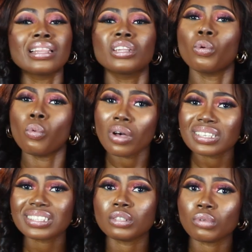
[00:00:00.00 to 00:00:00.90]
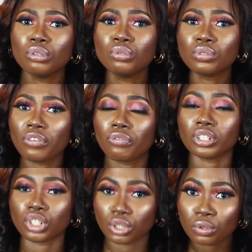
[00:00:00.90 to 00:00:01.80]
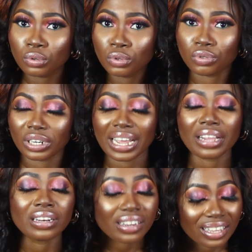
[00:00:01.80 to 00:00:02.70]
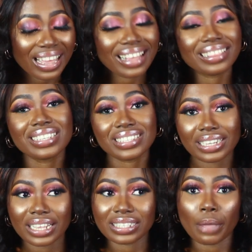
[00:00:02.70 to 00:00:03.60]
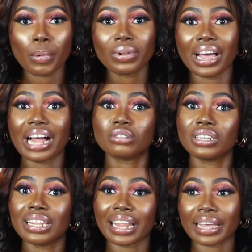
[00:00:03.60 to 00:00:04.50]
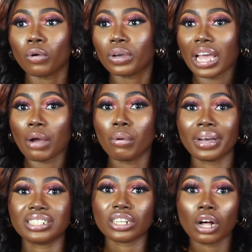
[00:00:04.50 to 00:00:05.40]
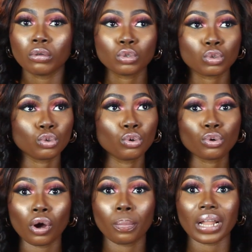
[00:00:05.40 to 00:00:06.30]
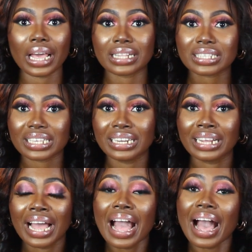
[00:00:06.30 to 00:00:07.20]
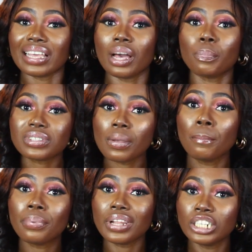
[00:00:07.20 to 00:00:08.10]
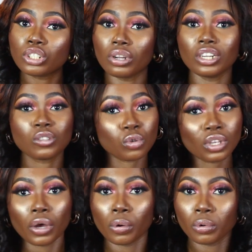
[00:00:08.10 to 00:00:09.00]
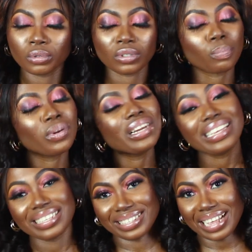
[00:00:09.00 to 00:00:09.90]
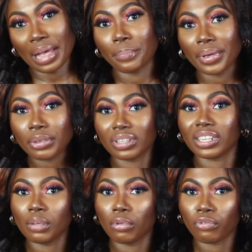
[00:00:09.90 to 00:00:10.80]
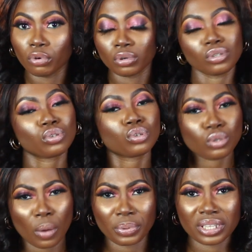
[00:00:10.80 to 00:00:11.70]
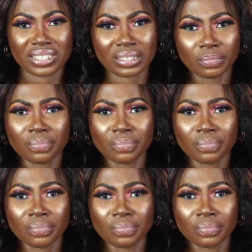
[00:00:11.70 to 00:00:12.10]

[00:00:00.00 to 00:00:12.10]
Then the worst is when you do it for children. I hear these days that people are actually like, okay, I want my child to grow up light-skinned, and you're putting bleach on a 2-year-old. Please, I beg you in the name of God, stop it.